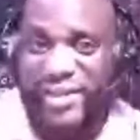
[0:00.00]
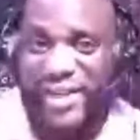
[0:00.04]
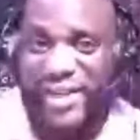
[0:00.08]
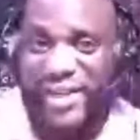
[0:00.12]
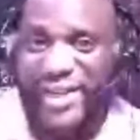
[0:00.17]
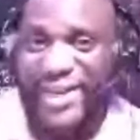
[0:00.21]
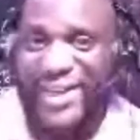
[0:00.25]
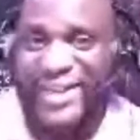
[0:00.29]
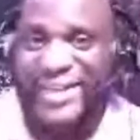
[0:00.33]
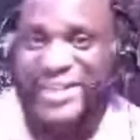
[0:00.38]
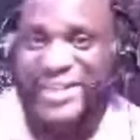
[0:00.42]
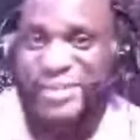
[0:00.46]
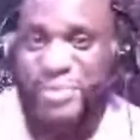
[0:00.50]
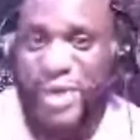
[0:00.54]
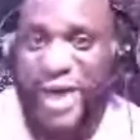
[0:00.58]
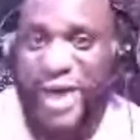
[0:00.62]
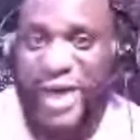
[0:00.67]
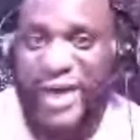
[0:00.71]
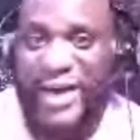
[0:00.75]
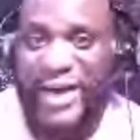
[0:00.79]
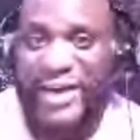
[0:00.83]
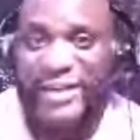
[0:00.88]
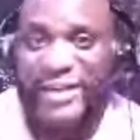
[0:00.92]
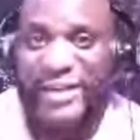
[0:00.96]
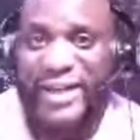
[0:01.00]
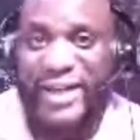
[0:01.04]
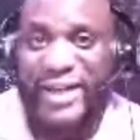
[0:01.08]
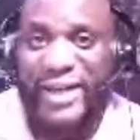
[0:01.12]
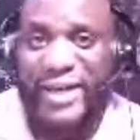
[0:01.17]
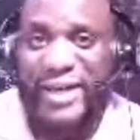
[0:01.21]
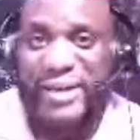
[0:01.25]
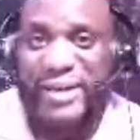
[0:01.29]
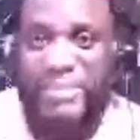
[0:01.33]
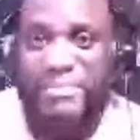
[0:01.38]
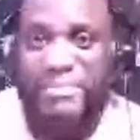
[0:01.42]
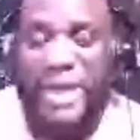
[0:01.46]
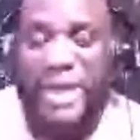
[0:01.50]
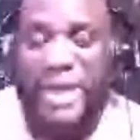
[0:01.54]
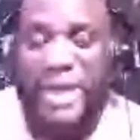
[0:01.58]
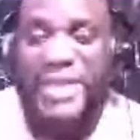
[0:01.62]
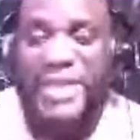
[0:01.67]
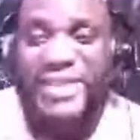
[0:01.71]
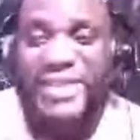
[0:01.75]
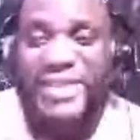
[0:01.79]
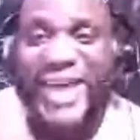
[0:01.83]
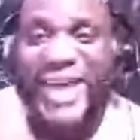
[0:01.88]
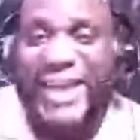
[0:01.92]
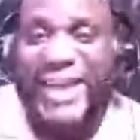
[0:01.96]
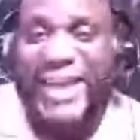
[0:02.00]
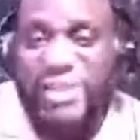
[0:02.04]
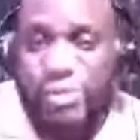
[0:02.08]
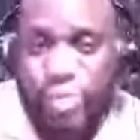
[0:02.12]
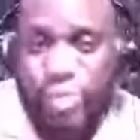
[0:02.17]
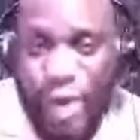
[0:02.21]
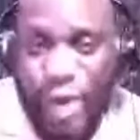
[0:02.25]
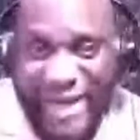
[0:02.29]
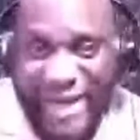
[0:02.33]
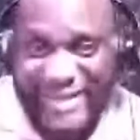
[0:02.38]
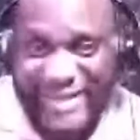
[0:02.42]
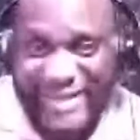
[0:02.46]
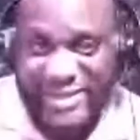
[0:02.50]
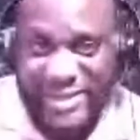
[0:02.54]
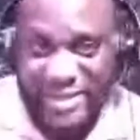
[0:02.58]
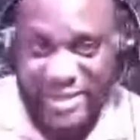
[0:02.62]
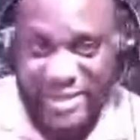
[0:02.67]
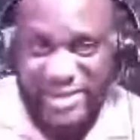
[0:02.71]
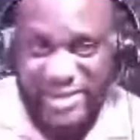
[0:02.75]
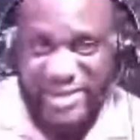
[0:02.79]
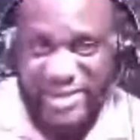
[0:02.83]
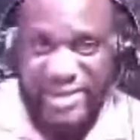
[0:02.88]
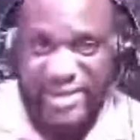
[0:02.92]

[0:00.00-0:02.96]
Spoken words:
in his mind, maybe that's why he's listening,